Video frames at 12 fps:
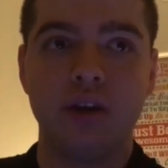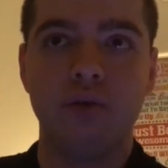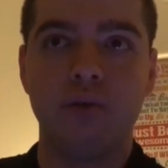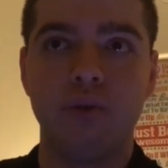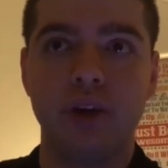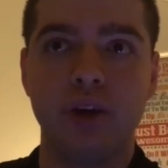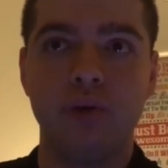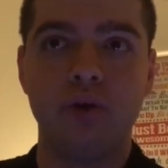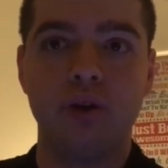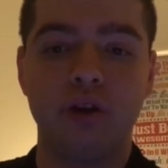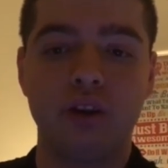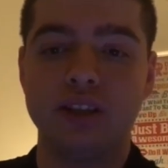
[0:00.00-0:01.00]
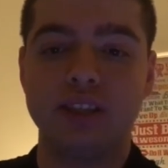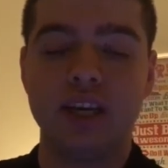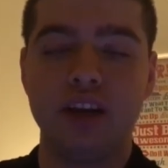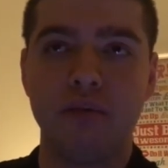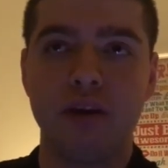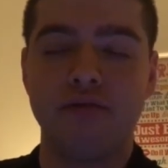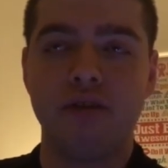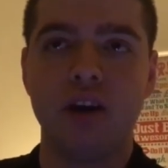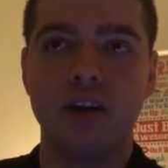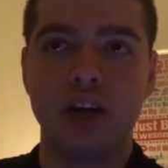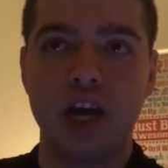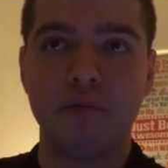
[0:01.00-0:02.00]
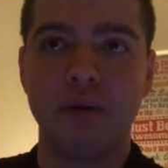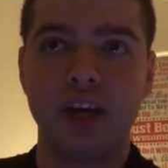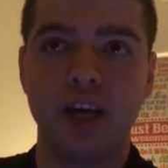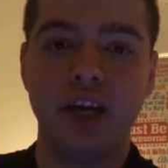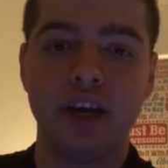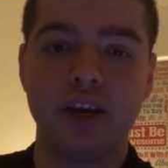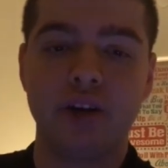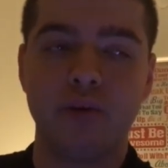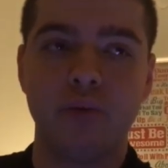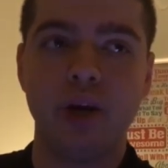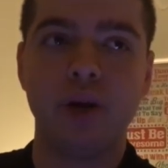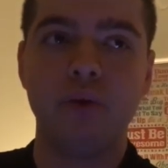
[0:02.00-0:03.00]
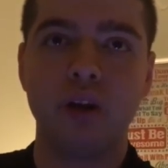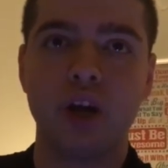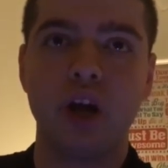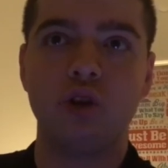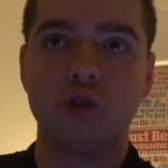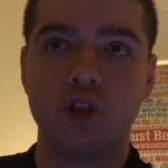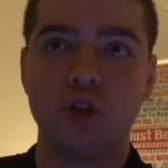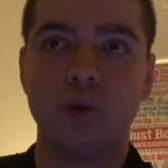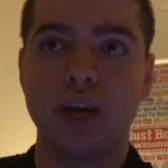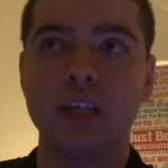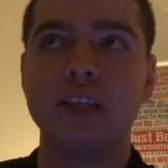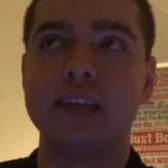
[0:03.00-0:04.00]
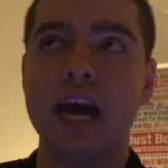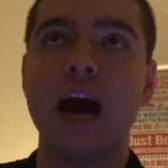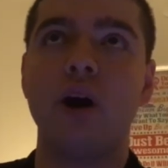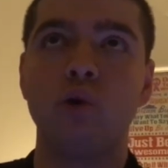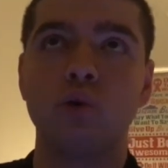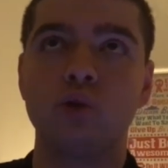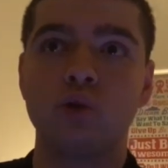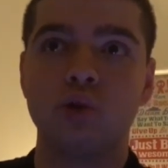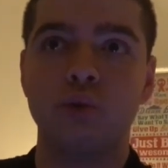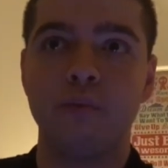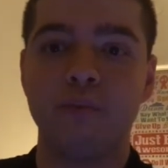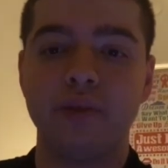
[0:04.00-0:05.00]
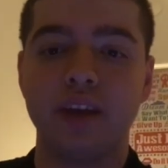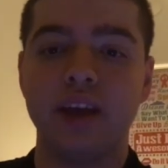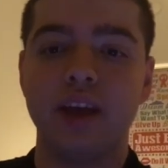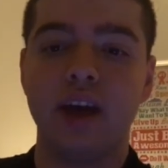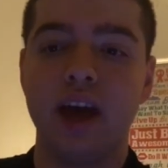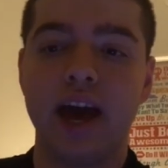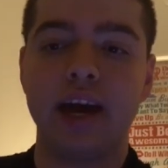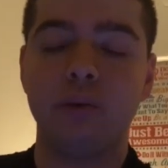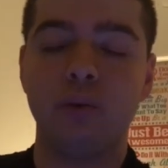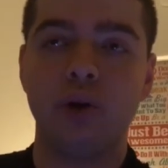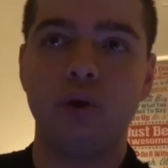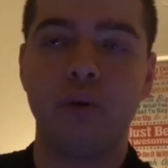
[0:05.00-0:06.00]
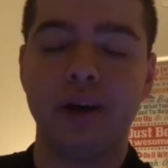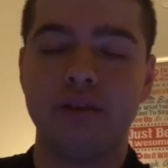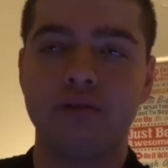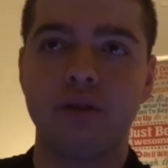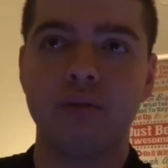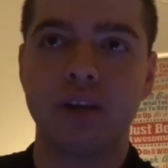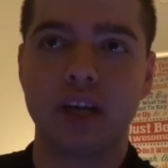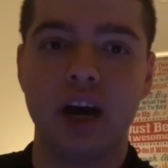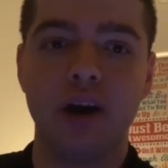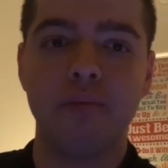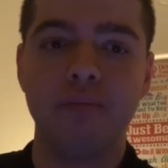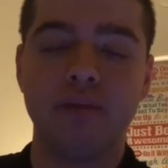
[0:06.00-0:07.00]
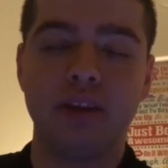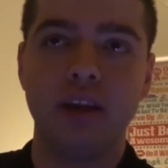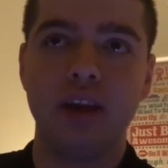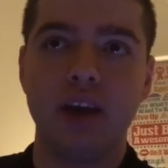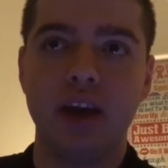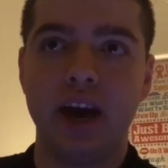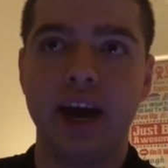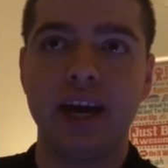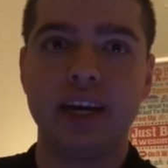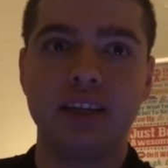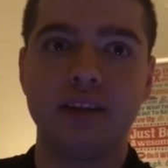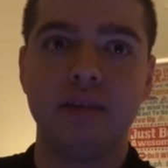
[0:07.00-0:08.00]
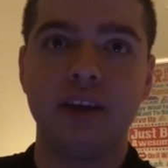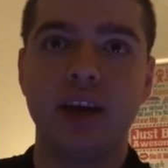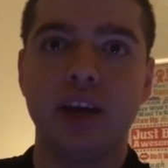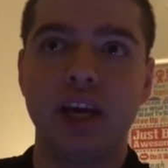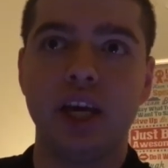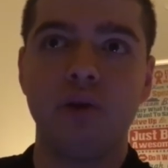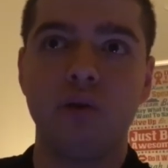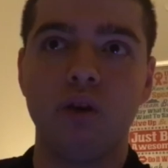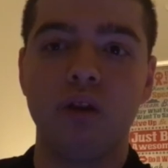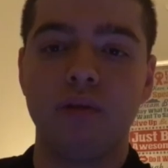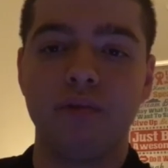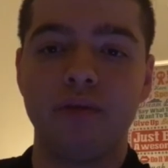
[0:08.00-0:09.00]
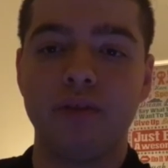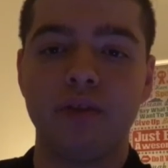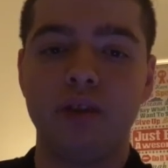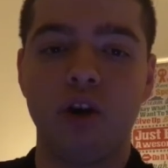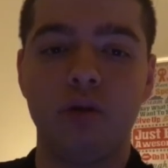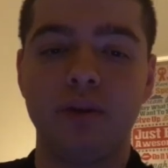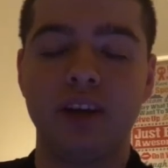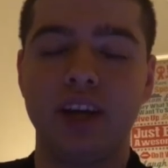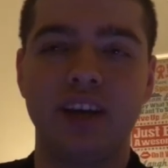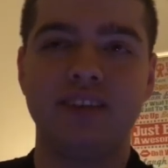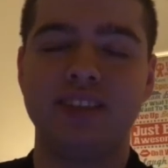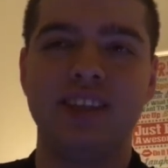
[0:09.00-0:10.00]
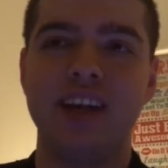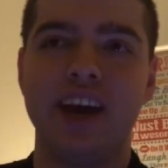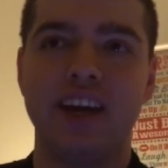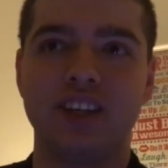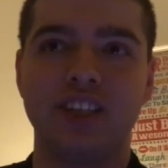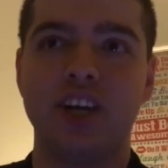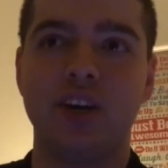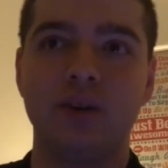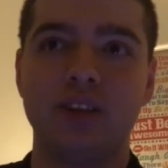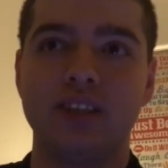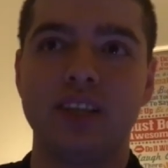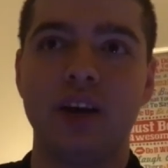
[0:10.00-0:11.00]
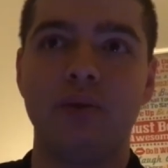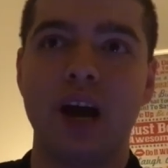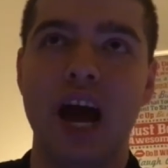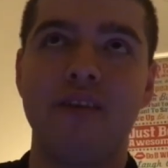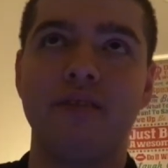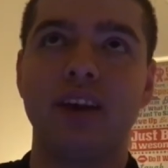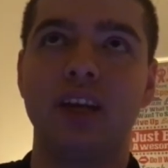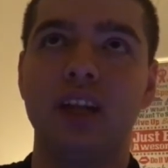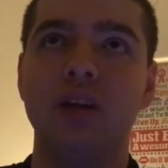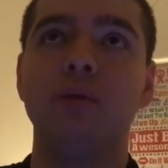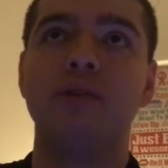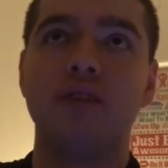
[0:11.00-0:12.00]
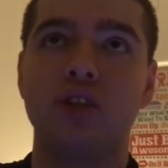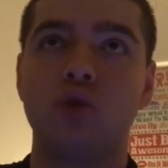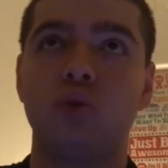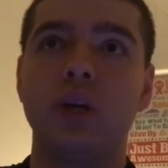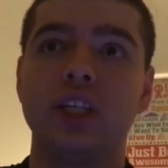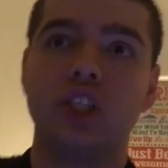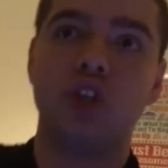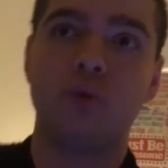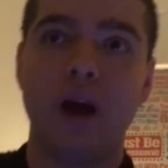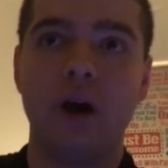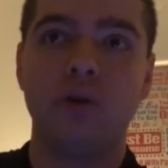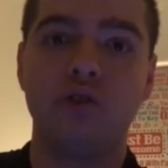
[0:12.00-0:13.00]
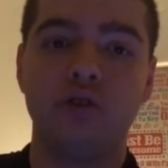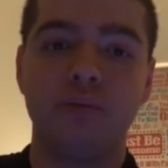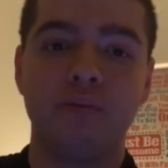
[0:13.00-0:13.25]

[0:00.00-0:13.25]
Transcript: we will, instead of my father coming here, we will go to his house and we will wait for him to come and he will open the gifts there. So this time we're having a little bit of a twist around.